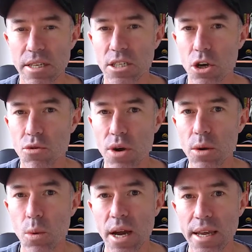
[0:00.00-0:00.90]
a
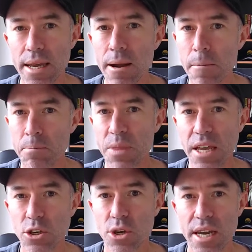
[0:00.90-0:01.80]
great way
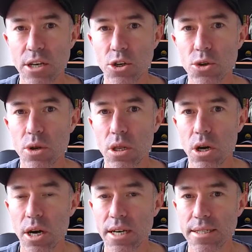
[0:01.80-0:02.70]
that you can
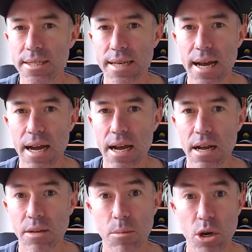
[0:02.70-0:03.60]
utilize
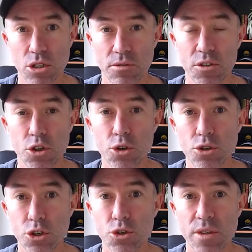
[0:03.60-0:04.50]
Microsoft To
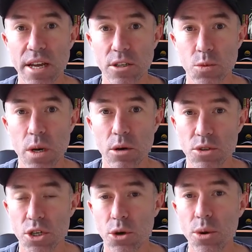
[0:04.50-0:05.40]
do that as well.
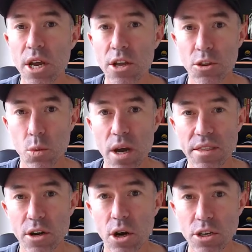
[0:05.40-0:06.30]
So the way
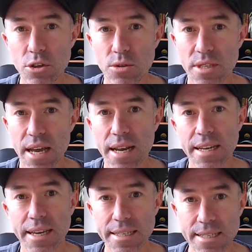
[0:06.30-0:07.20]
that I use that,
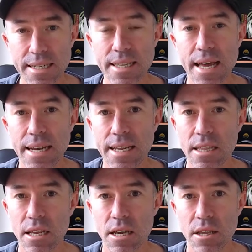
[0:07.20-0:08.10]
and you can see that
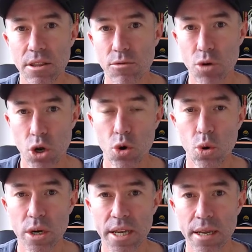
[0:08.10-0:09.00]
in the
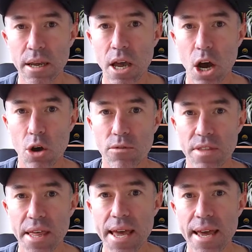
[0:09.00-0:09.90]
recording over
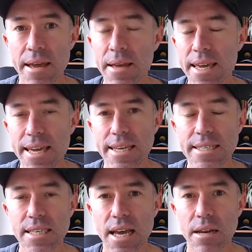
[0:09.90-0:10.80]
there,
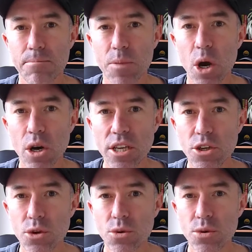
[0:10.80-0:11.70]
is that I
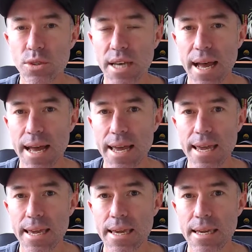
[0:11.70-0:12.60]
use
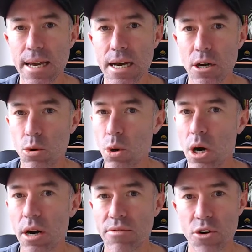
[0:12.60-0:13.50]

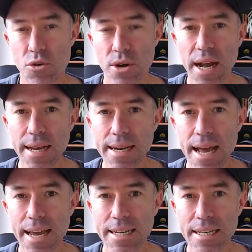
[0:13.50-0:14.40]
I've created
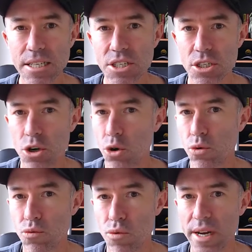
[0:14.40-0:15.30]
a list
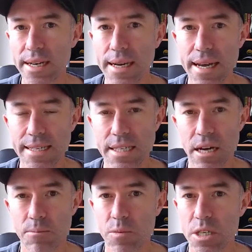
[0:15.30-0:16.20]
called Read
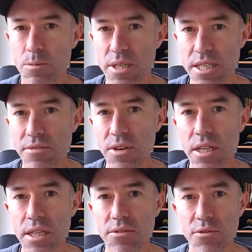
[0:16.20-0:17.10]
Later,
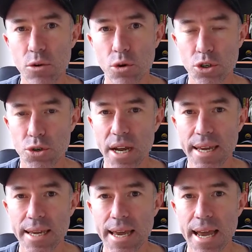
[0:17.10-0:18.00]
specifically for
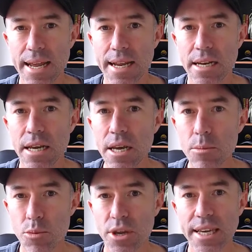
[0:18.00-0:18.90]
tracking and
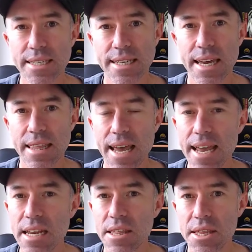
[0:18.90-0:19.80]
bringing together
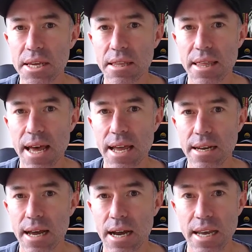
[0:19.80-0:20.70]
anything
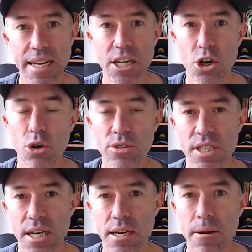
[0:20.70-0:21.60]
that, any content